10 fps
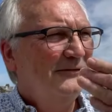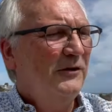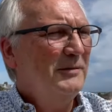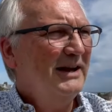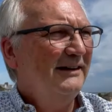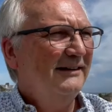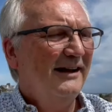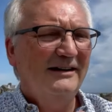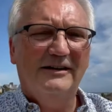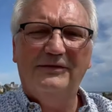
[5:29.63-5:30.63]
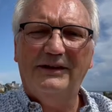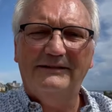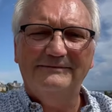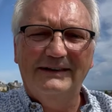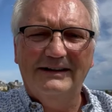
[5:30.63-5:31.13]
formulated enough that,
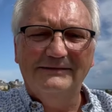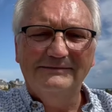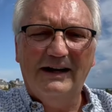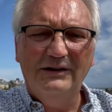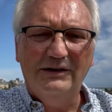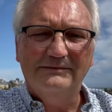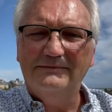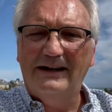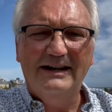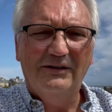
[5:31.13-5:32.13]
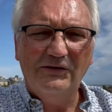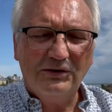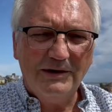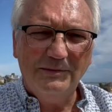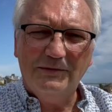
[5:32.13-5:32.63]
you know, I do it. I never have
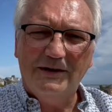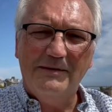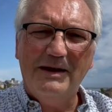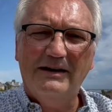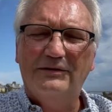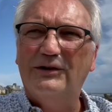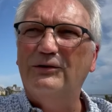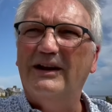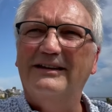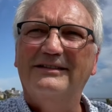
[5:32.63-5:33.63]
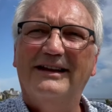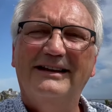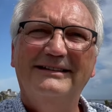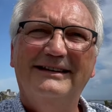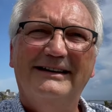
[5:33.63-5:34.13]
scripts when I make recordings
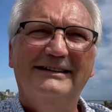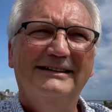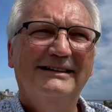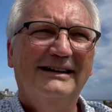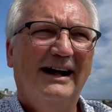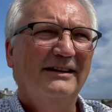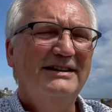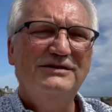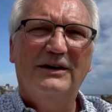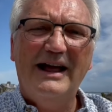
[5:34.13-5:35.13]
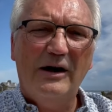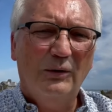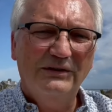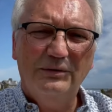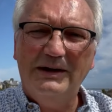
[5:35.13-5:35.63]
and uh, I'll teach for an hour
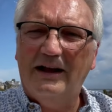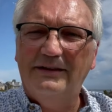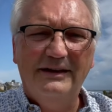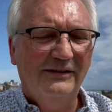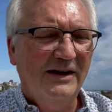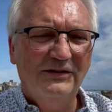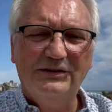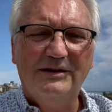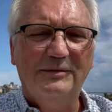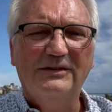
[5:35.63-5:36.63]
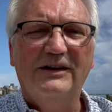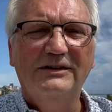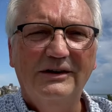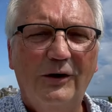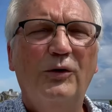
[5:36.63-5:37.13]
once a week. I'll never have a script because I
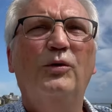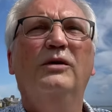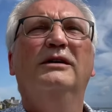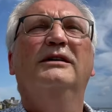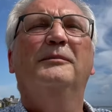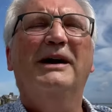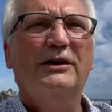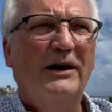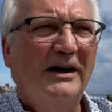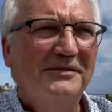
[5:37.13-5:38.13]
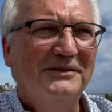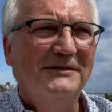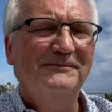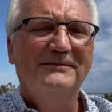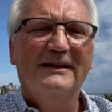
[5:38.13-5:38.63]
know my craft.
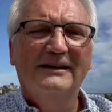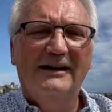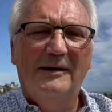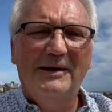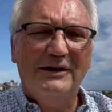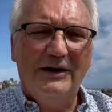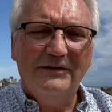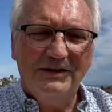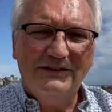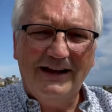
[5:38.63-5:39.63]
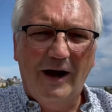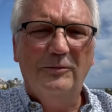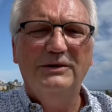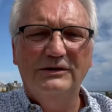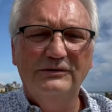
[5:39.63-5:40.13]
My craft is to
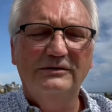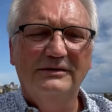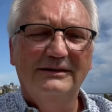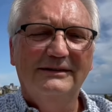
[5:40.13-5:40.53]
help you